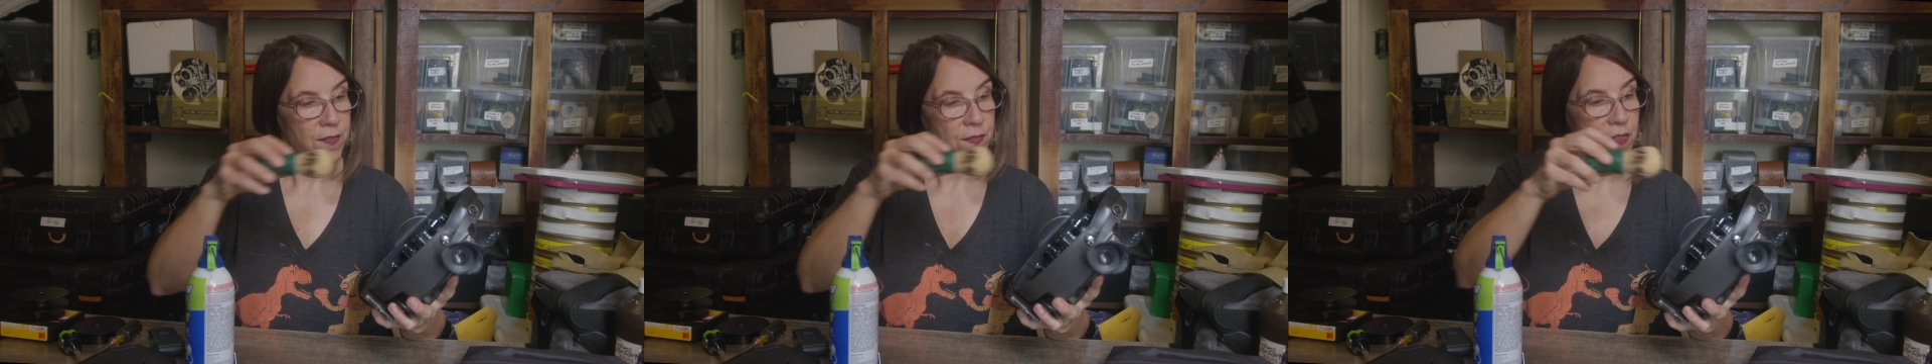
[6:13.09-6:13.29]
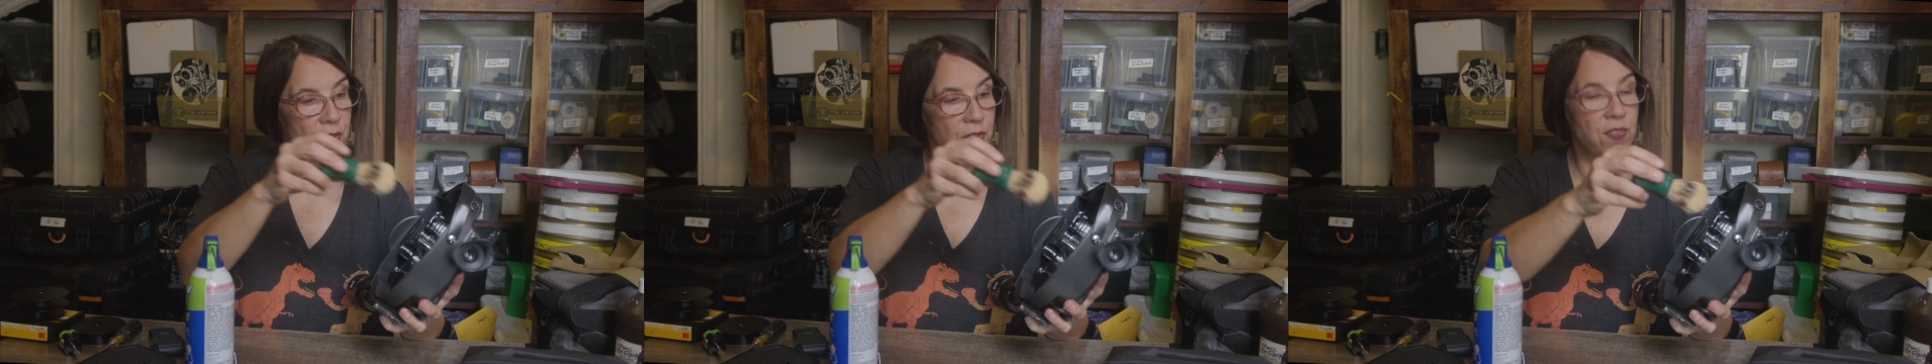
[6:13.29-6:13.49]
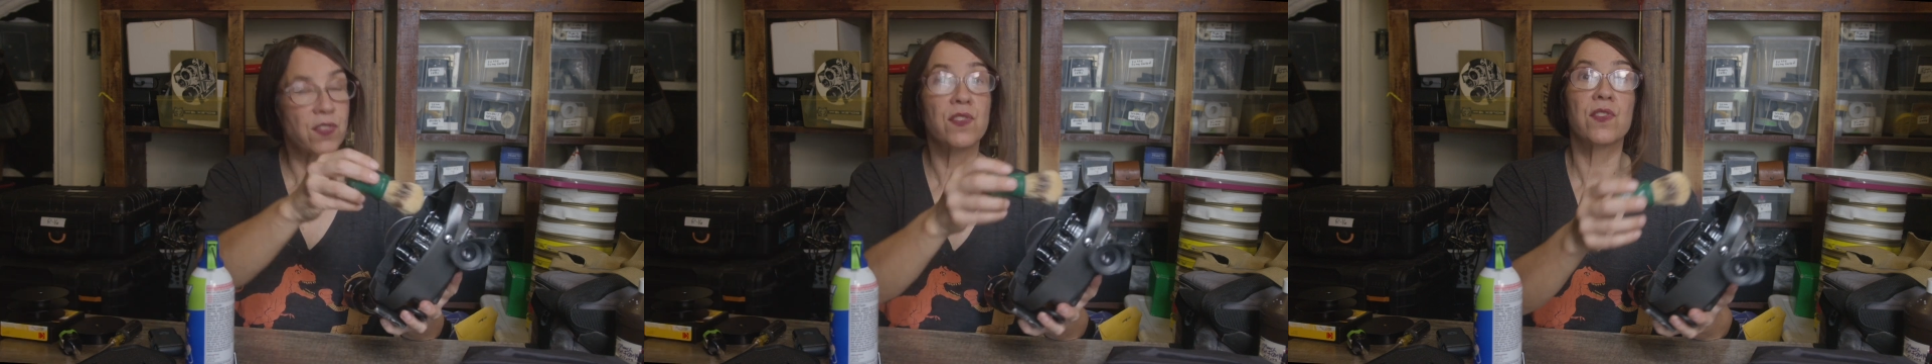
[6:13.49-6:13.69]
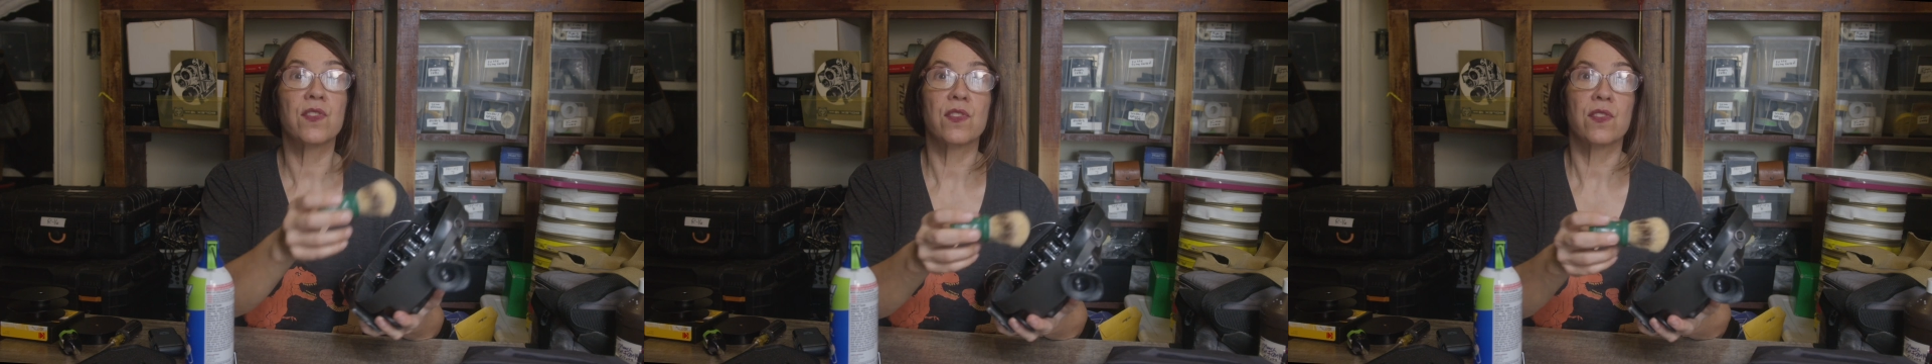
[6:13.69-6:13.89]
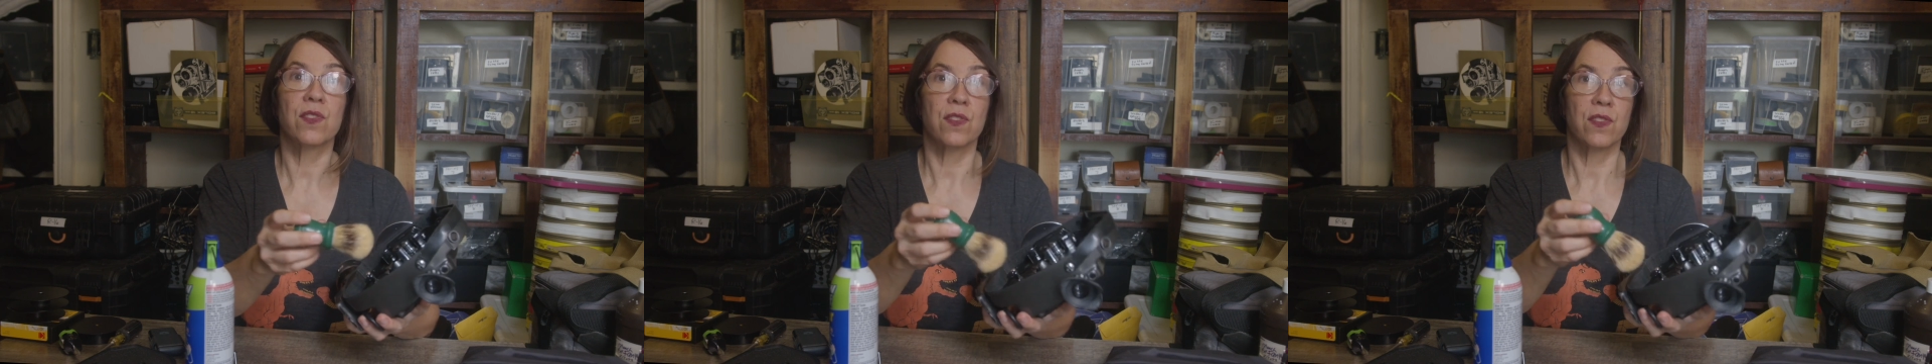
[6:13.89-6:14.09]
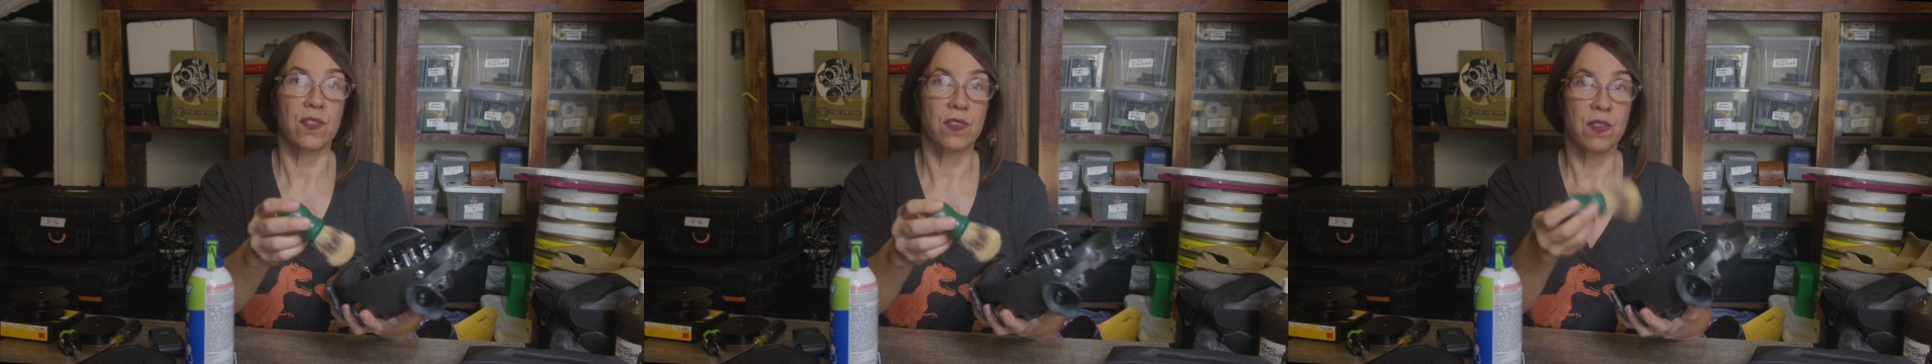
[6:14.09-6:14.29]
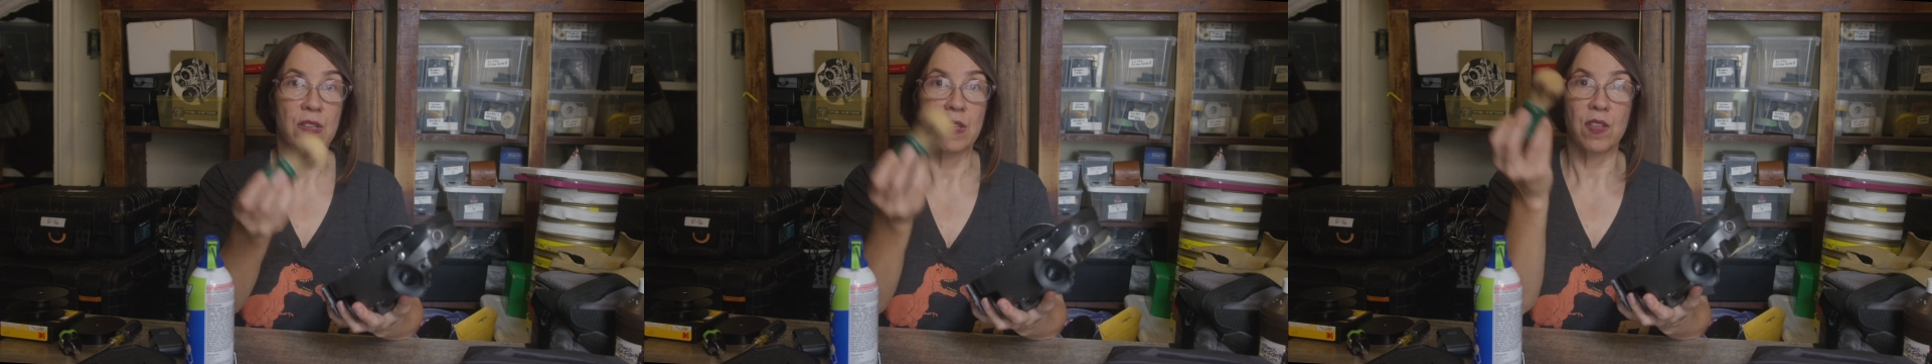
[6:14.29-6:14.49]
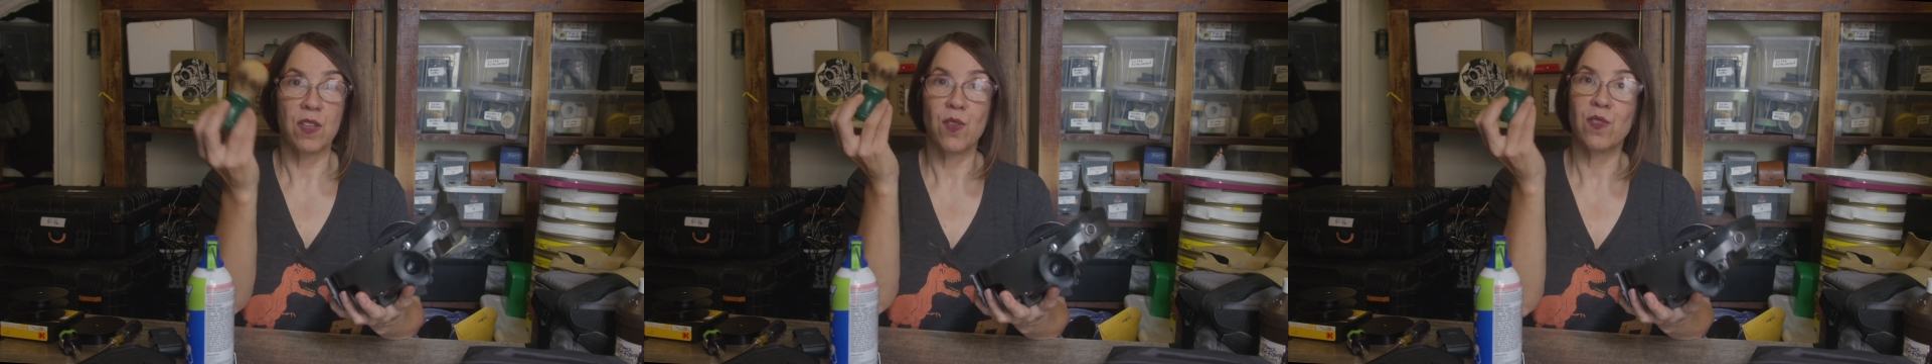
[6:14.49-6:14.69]
first
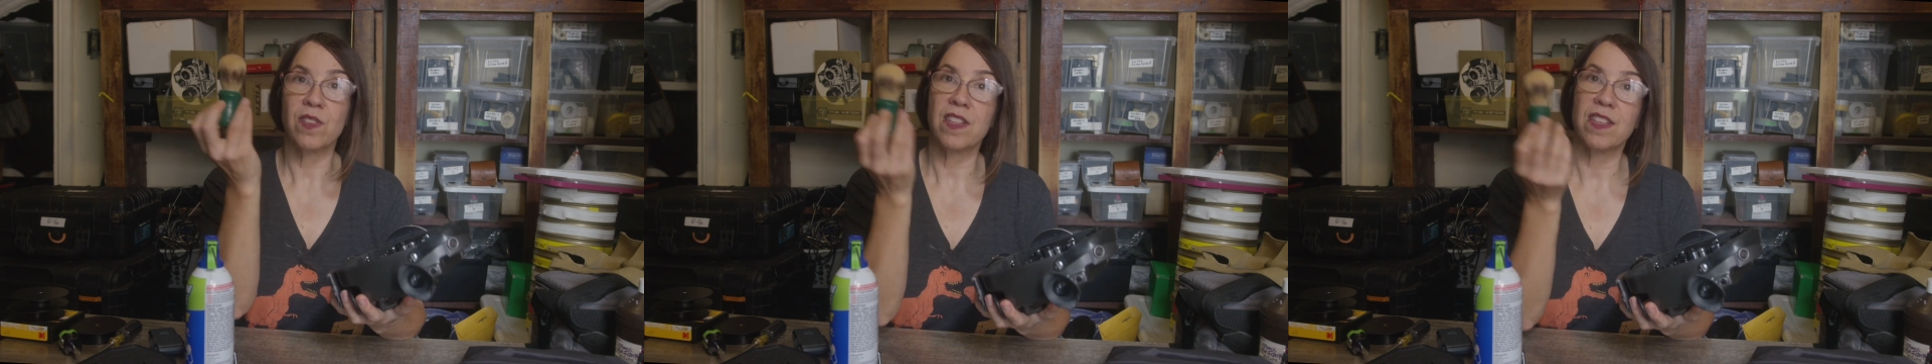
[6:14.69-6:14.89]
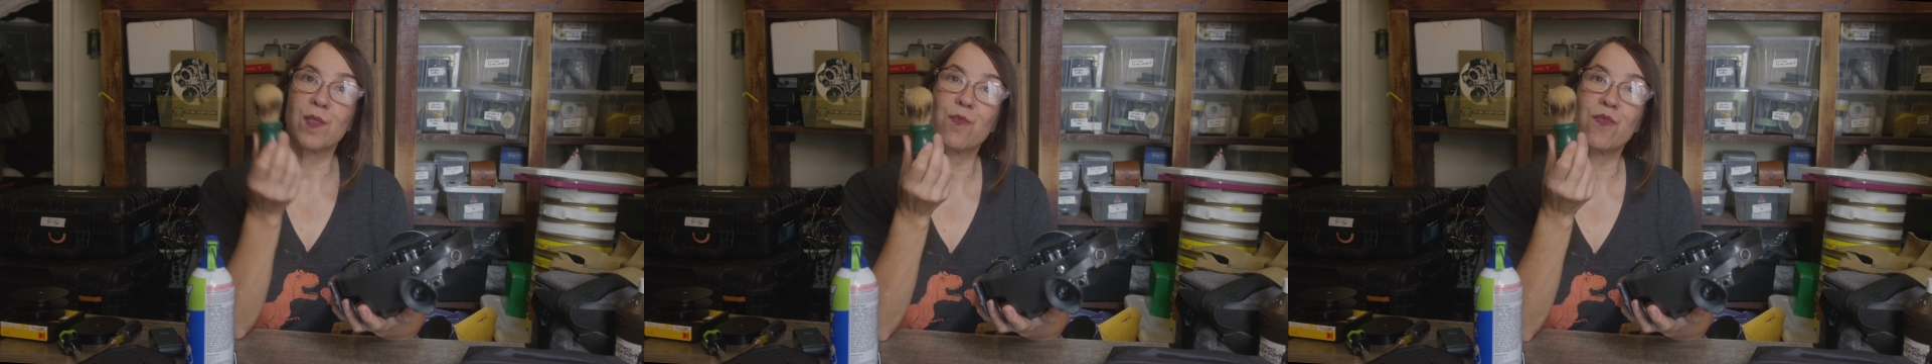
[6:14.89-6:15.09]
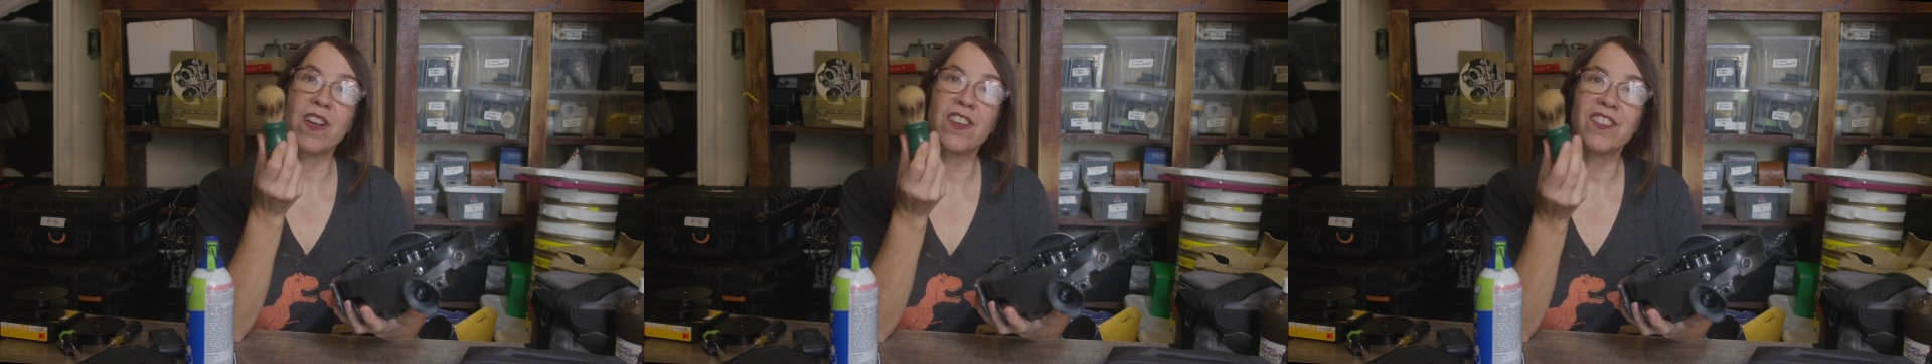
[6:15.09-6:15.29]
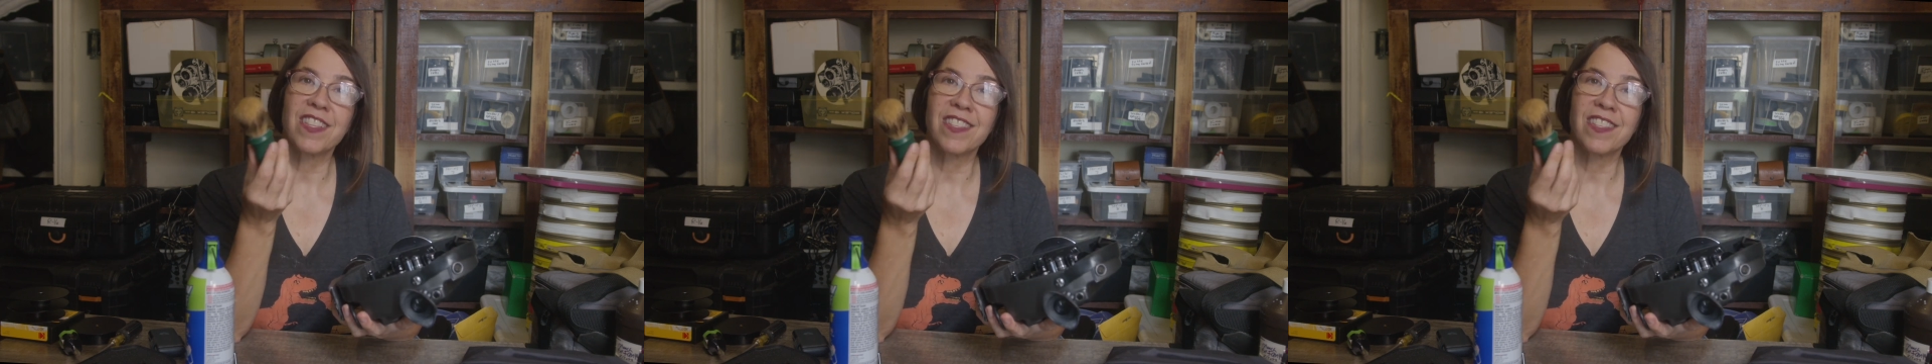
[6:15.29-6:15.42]
use this brush.